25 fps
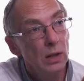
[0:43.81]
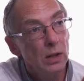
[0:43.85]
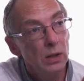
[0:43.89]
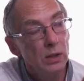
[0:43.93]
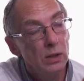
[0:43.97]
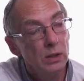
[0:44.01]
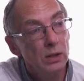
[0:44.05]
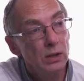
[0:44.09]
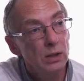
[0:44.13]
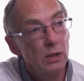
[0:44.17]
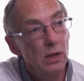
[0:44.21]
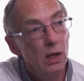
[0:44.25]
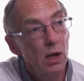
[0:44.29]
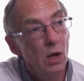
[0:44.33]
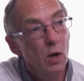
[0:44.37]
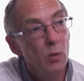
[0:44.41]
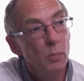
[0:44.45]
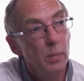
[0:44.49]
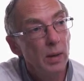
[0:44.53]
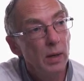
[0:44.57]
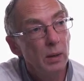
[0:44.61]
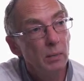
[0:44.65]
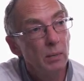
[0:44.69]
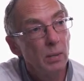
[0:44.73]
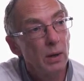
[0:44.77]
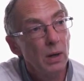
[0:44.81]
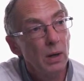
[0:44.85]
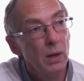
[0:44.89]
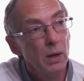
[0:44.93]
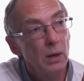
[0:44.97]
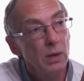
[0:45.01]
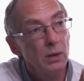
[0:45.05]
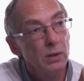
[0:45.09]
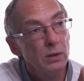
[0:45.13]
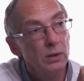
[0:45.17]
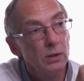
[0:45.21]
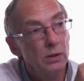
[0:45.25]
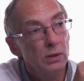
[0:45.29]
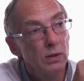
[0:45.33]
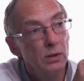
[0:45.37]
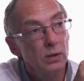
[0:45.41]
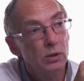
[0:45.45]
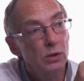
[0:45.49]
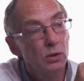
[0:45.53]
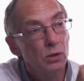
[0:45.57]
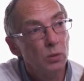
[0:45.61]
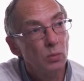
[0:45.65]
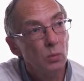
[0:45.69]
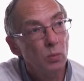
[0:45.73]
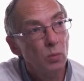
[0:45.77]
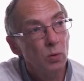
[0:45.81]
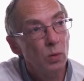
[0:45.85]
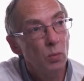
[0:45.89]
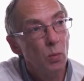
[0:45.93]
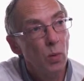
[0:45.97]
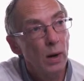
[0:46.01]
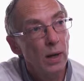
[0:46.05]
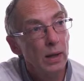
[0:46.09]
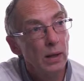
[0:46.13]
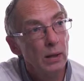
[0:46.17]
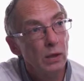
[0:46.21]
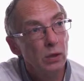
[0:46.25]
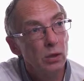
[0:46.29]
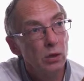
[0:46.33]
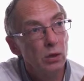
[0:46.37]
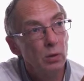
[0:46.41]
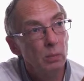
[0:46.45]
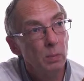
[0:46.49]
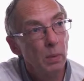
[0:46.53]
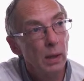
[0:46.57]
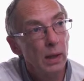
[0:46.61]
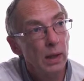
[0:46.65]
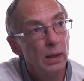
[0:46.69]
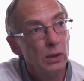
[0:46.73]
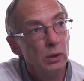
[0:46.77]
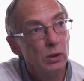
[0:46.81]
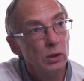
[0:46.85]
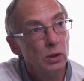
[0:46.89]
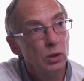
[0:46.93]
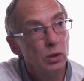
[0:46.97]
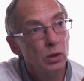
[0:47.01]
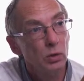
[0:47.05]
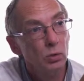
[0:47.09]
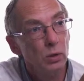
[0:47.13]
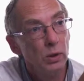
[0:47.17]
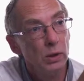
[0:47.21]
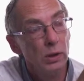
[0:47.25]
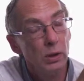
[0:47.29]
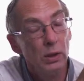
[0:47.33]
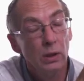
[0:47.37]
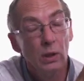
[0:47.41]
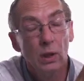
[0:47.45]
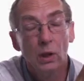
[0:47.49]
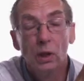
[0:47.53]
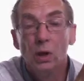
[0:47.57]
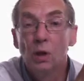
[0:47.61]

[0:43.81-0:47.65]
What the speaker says: sloping parts and the way the two planks are joined